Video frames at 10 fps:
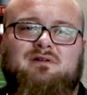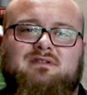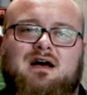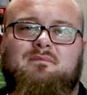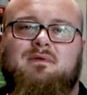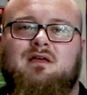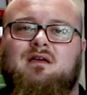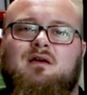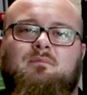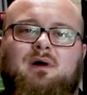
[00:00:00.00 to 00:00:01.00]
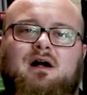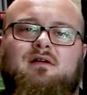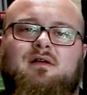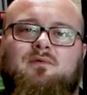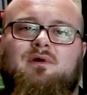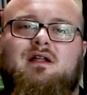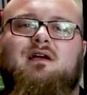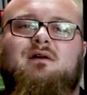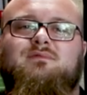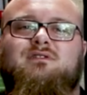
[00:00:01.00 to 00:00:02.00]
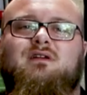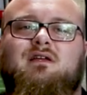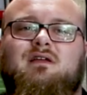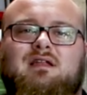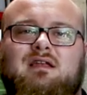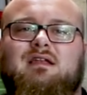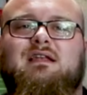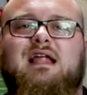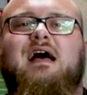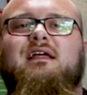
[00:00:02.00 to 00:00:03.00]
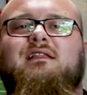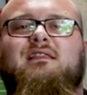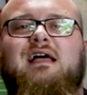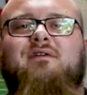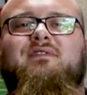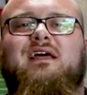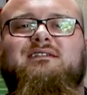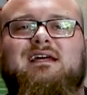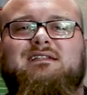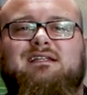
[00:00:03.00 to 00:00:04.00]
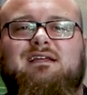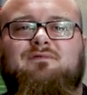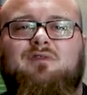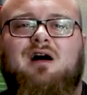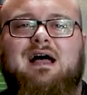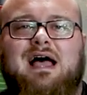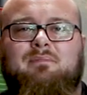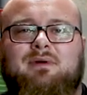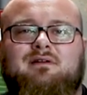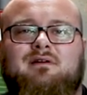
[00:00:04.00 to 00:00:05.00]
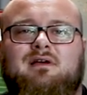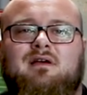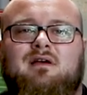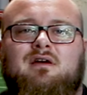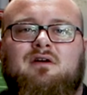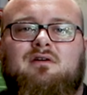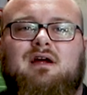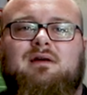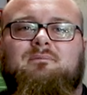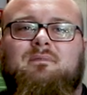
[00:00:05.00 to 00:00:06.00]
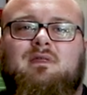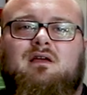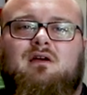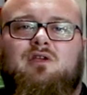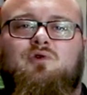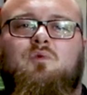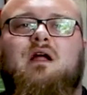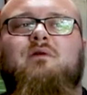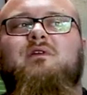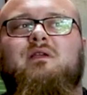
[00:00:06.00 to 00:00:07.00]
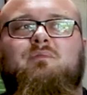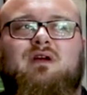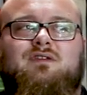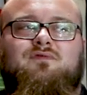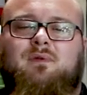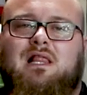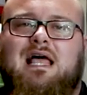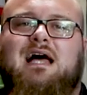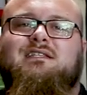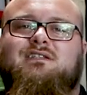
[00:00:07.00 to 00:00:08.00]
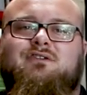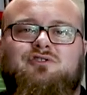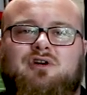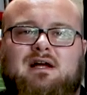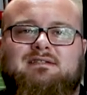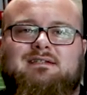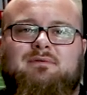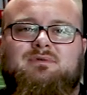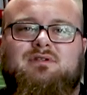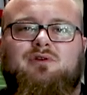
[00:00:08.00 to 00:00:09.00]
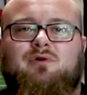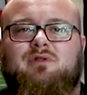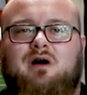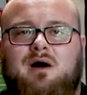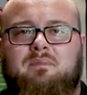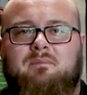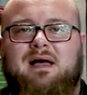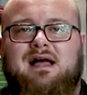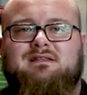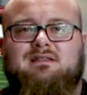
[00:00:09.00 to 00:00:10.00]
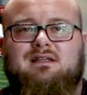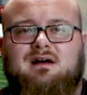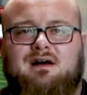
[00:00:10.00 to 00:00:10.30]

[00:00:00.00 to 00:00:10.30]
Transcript: build up, but when it comes to not having that technique flaw happen, right, you want to really press from your lats and your triceps. So the upper back,